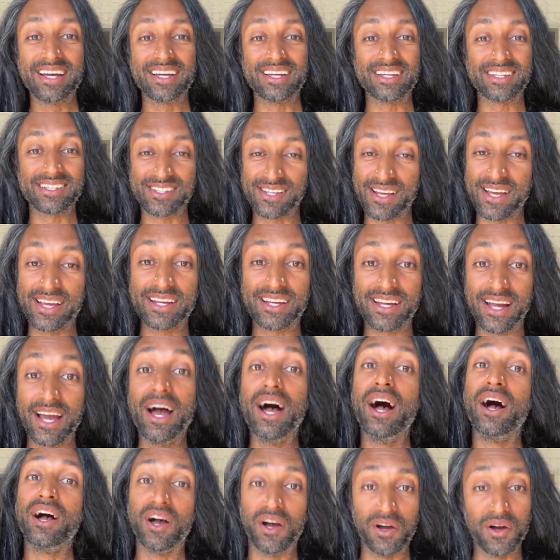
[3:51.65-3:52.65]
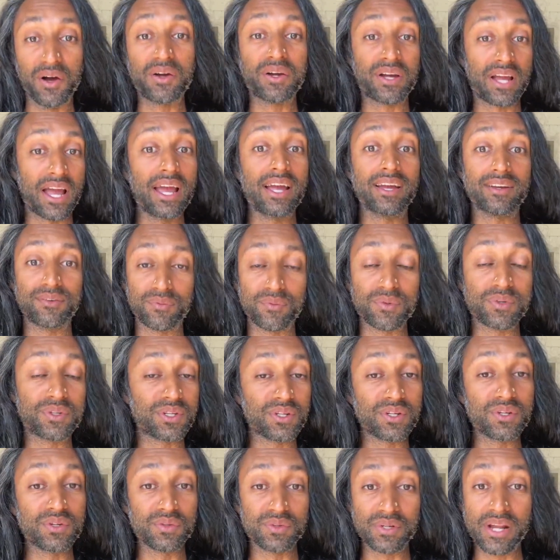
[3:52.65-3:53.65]
It's like, okay, would
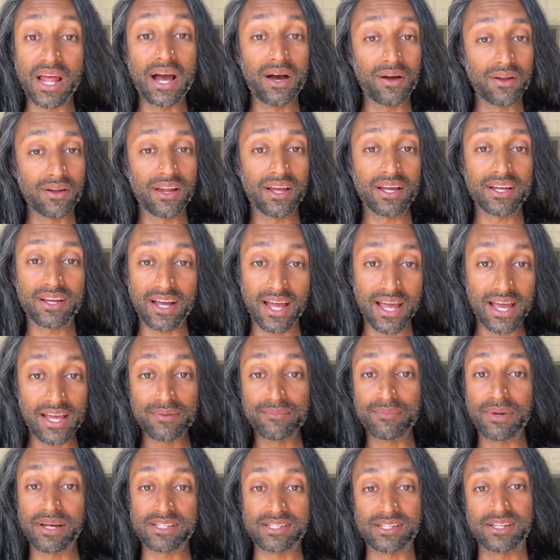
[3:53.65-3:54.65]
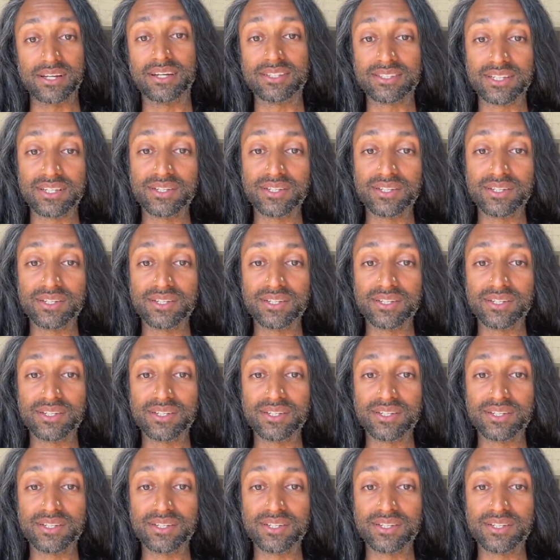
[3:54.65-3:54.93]
you now like a head massage?